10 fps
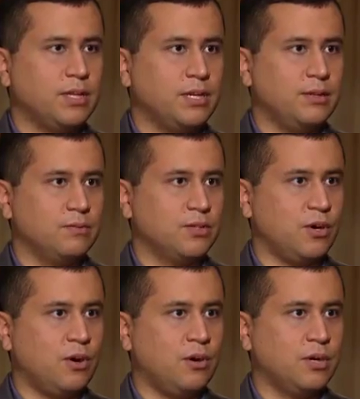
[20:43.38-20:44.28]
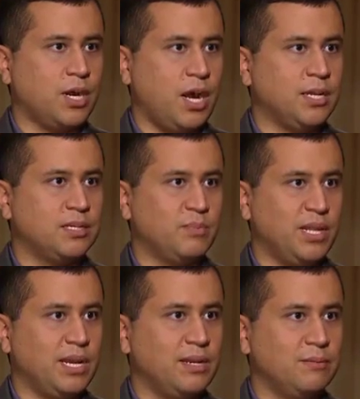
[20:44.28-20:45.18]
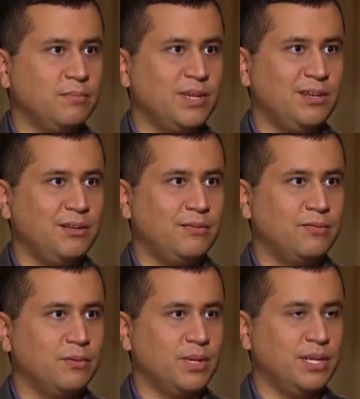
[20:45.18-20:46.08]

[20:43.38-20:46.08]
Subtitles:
that it was all God's plan, and for me